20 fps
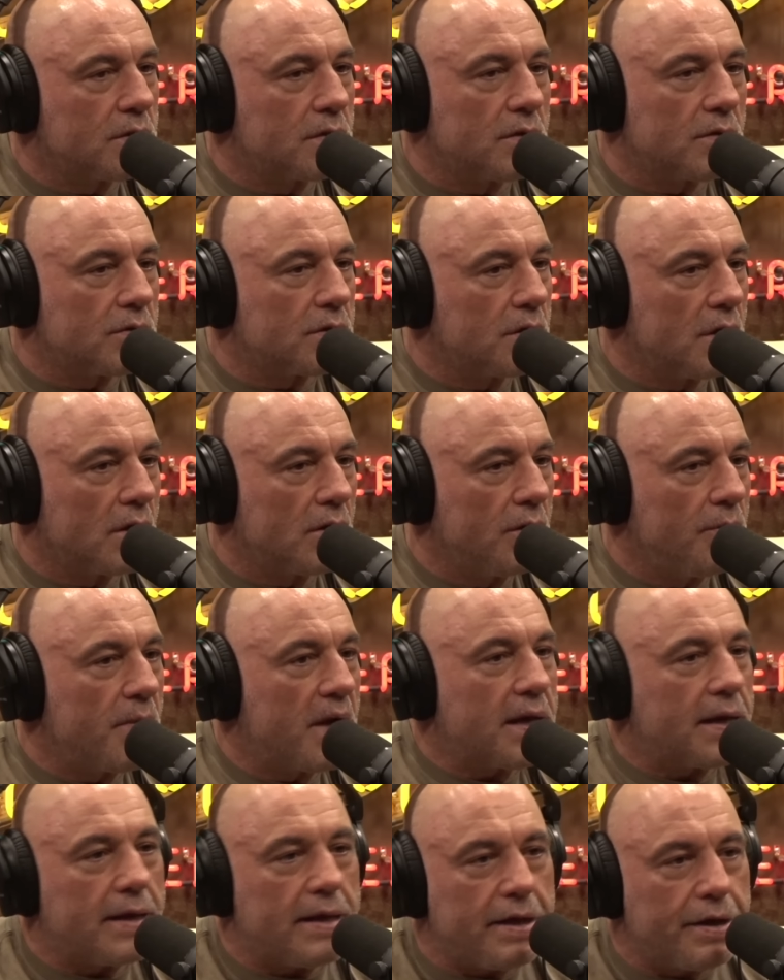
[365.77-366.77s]
There's no. You
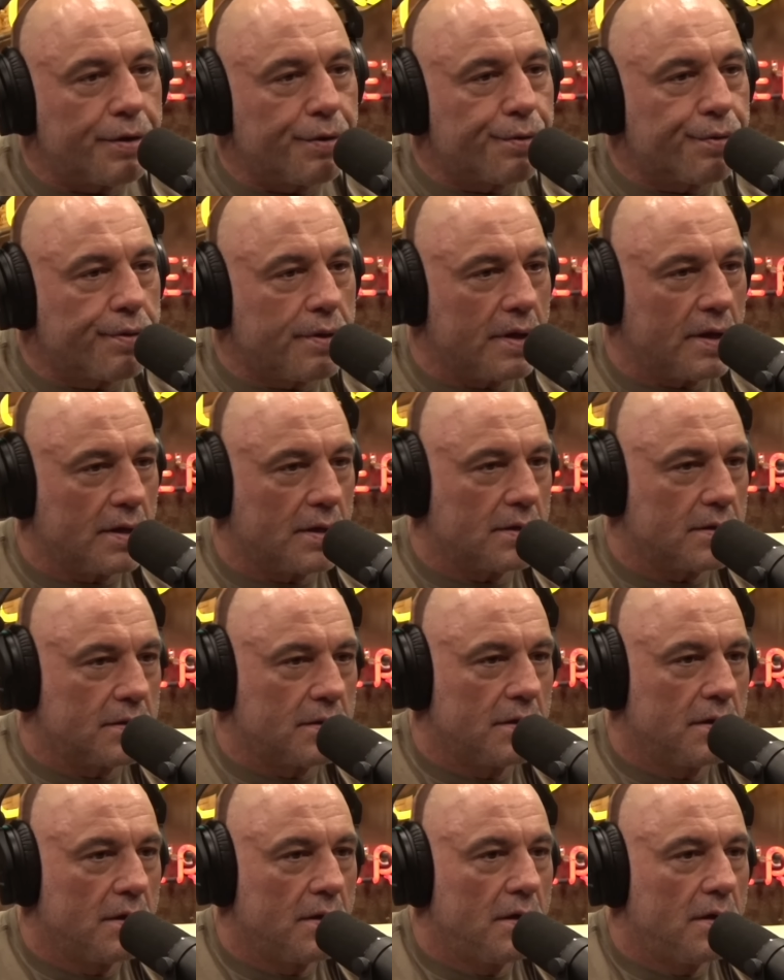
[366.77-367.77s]
might hear
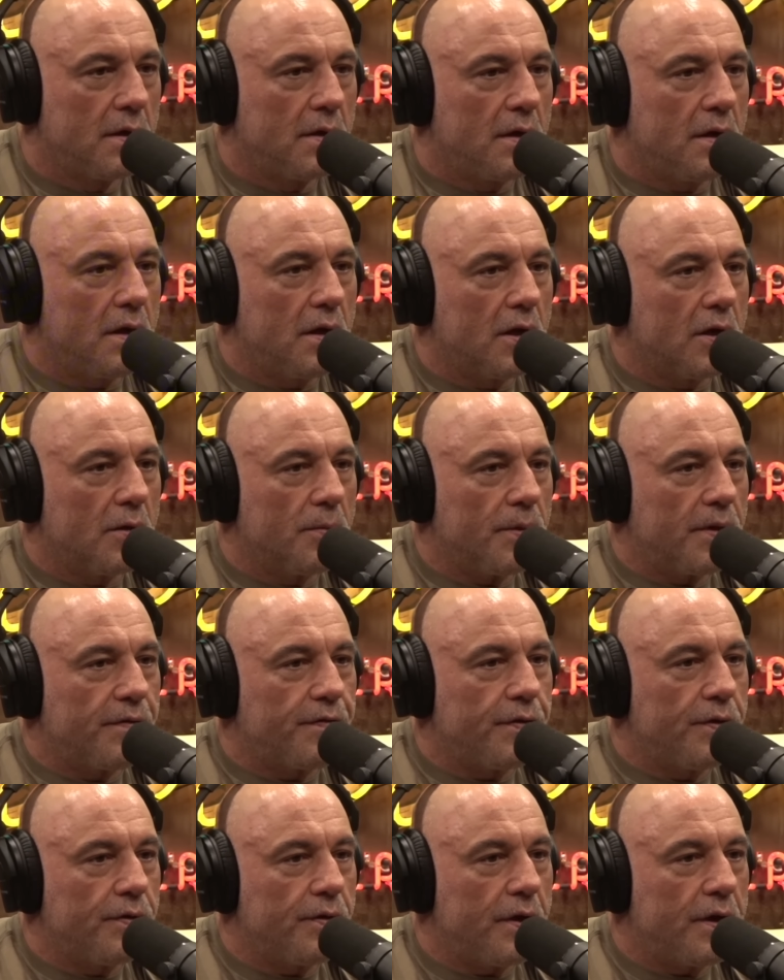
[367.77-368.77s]
things, but
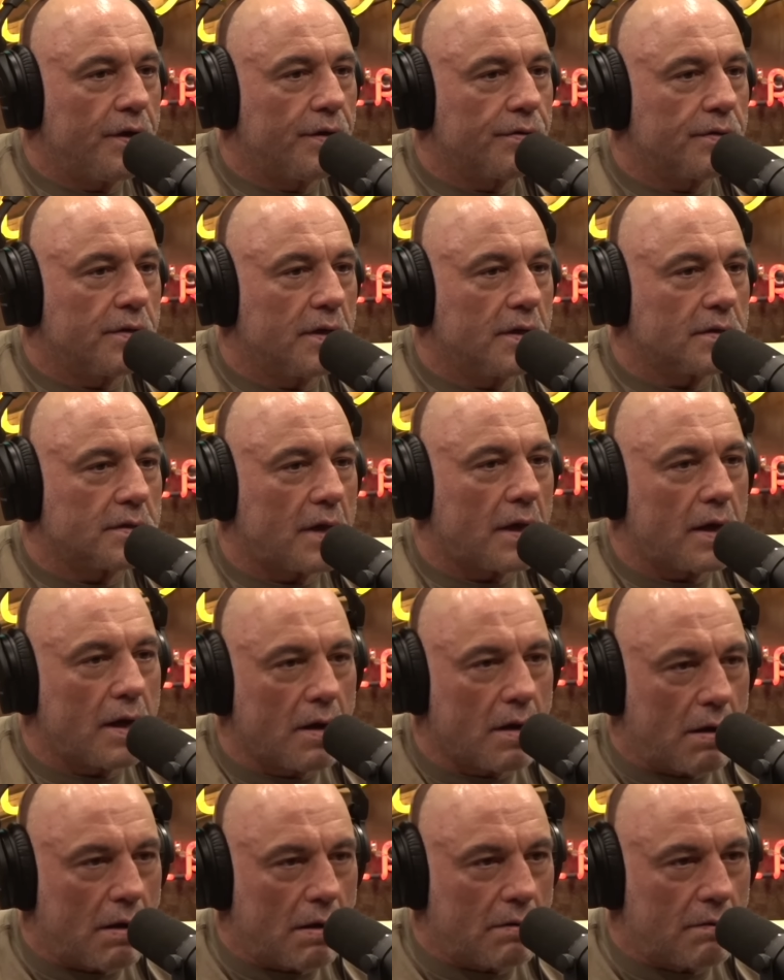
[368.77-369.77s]
if you hear things like, I
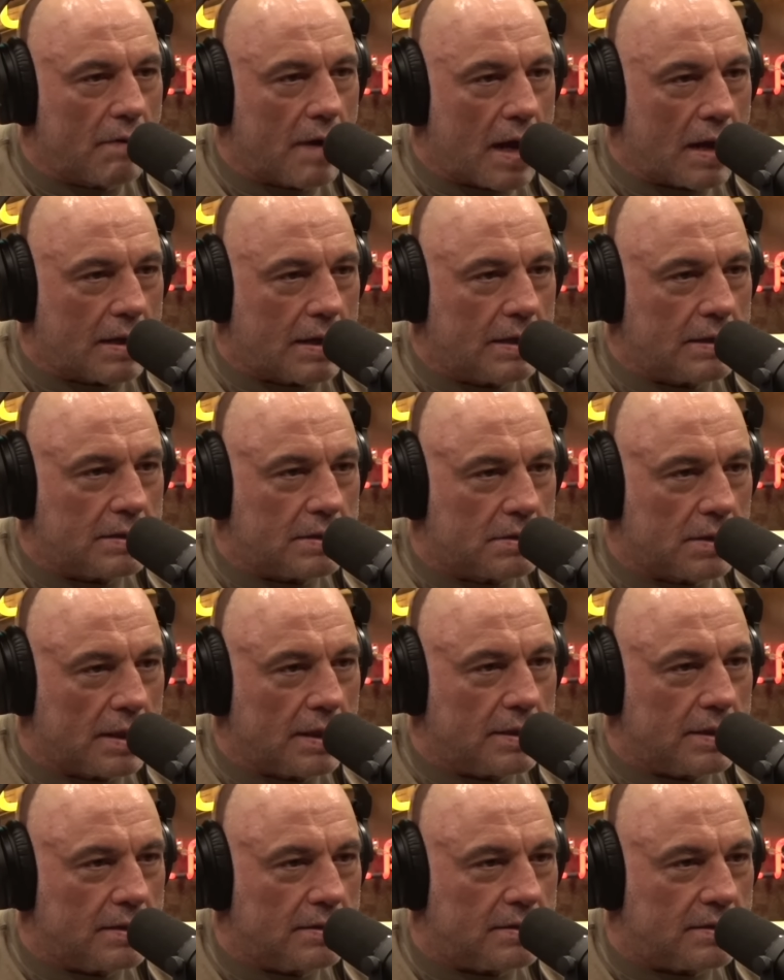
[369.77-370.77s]
heard Rocky's
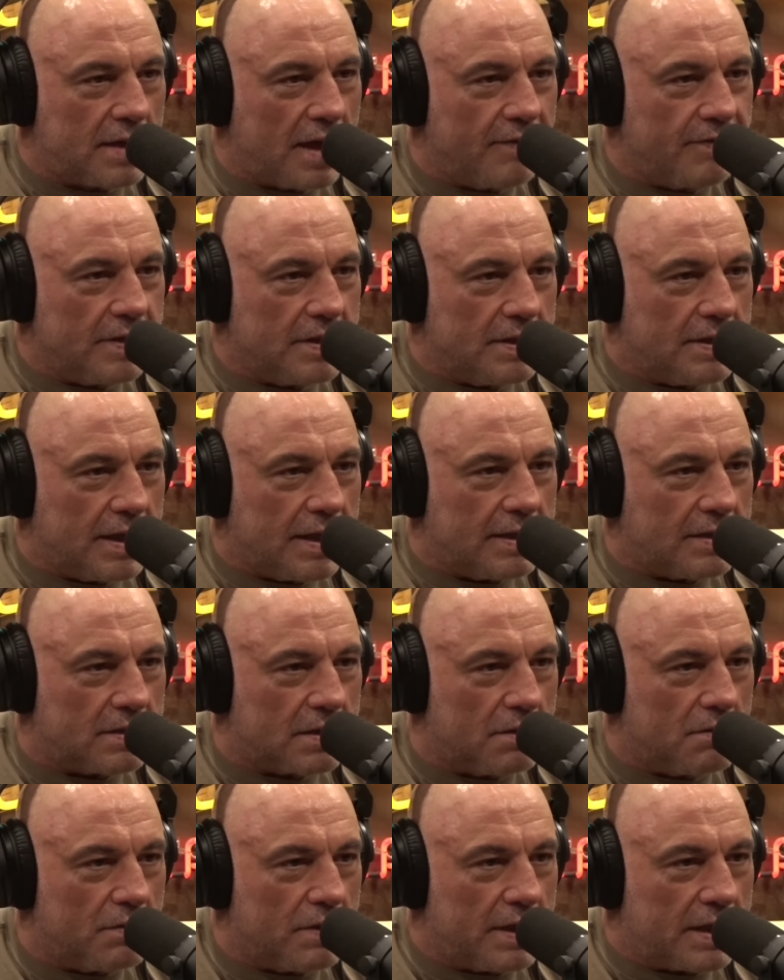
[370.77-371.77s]
training 7 days
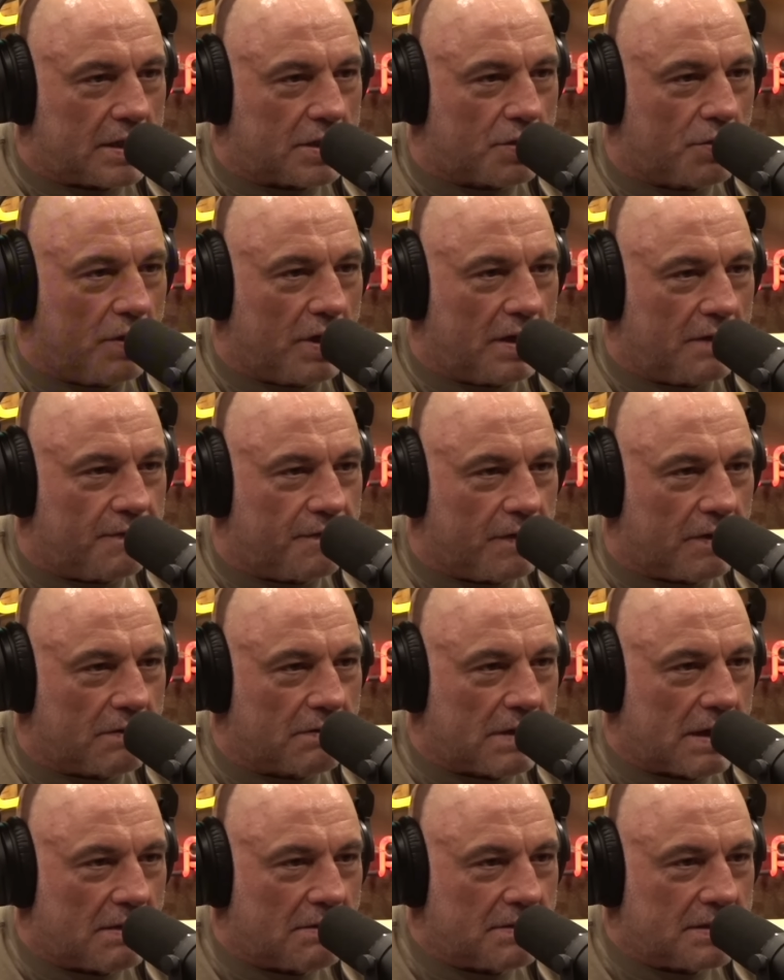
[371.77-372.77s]
a week,
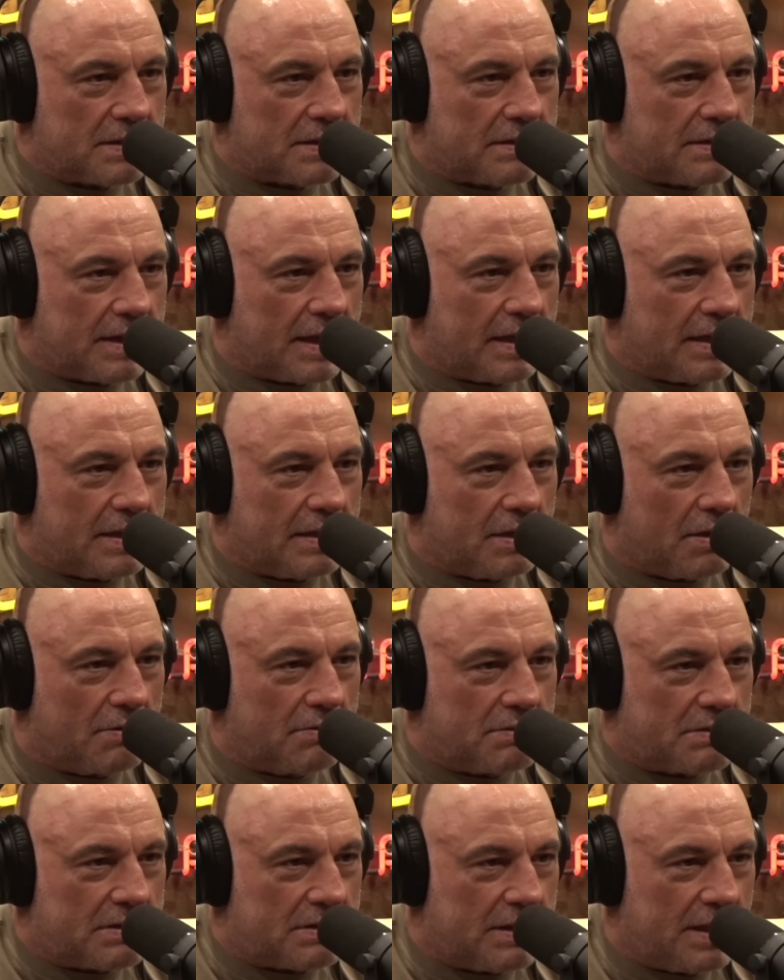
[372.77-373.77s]
24 hours a day. He
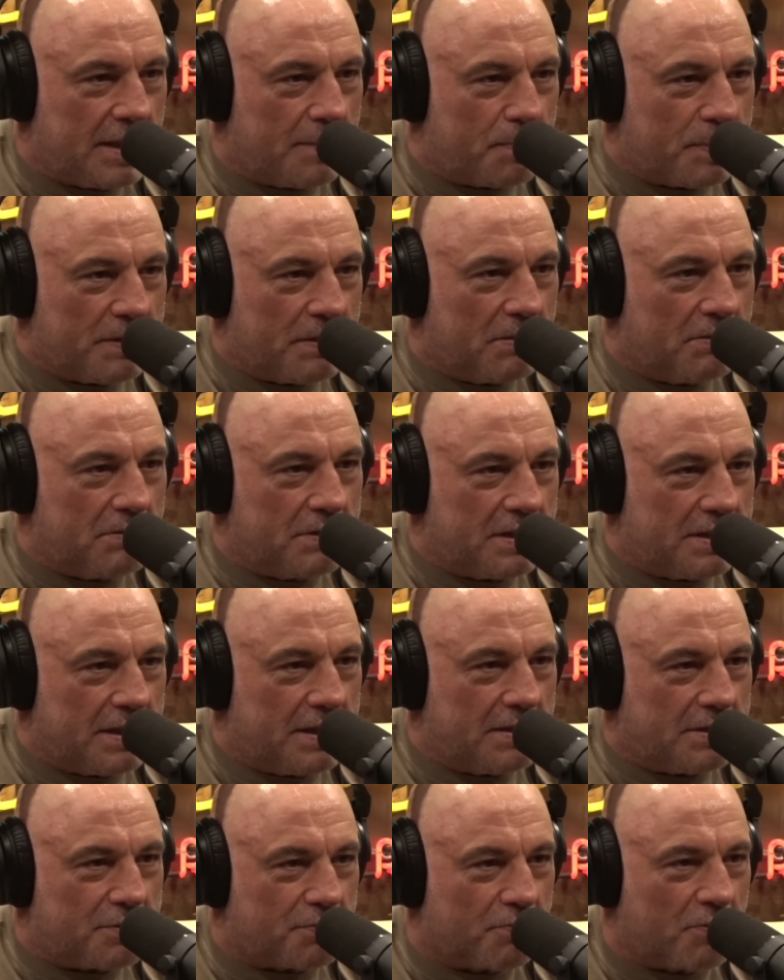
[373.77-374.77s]
don't sleep. He only
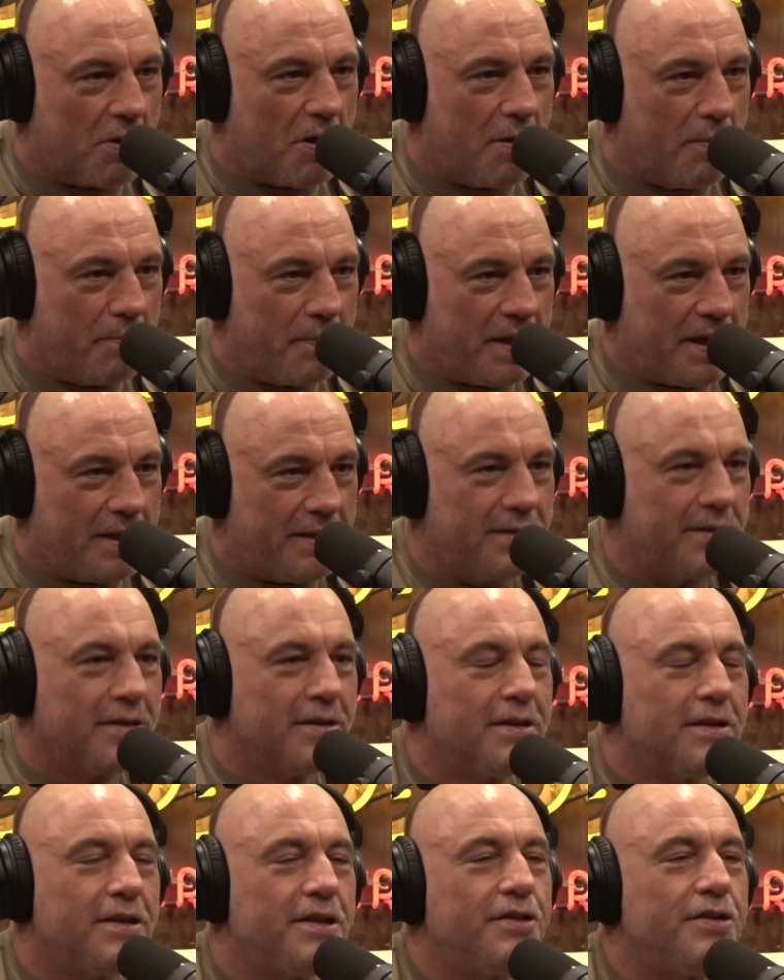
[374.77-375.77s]
eats raw meat.
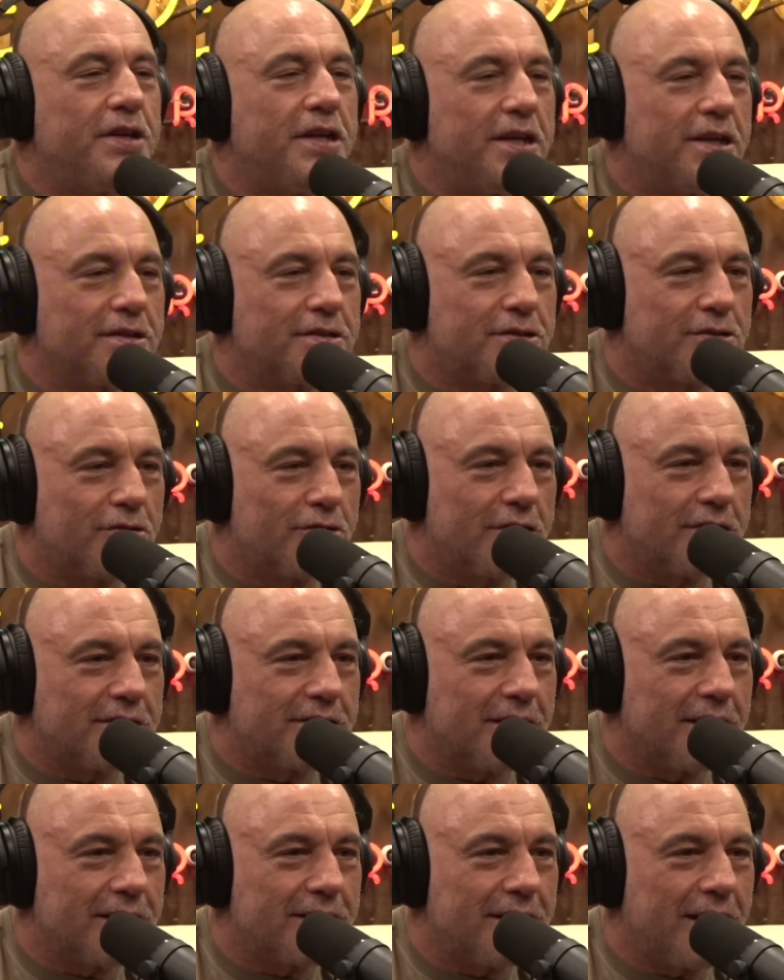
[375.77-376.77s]
You hear
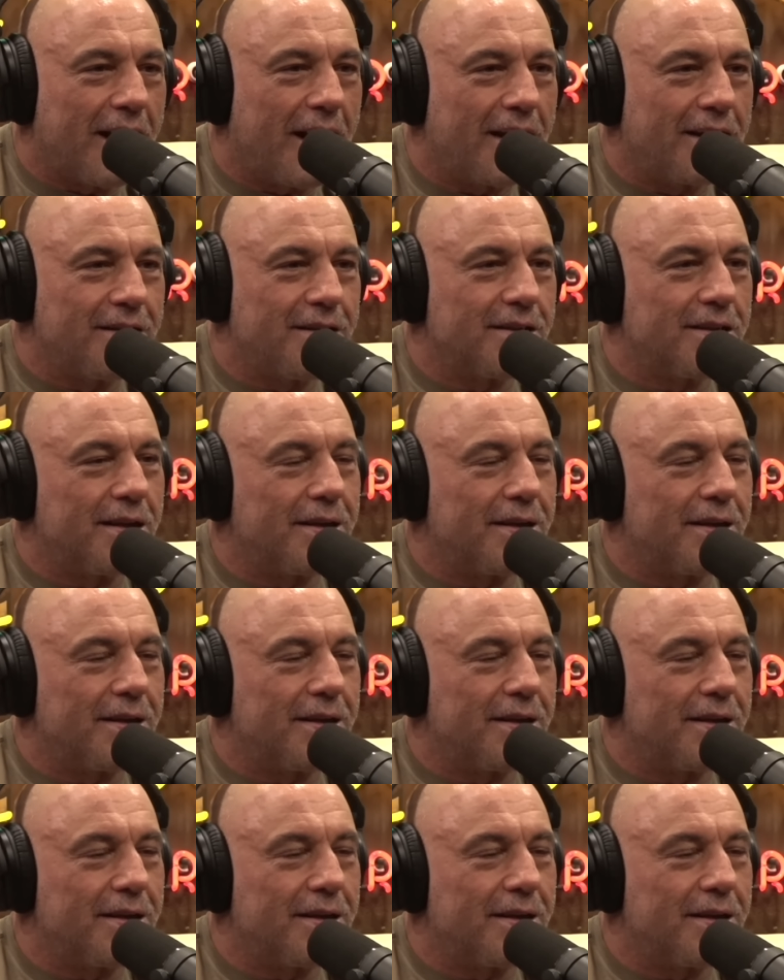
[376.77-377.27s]
stories like that, and you're like,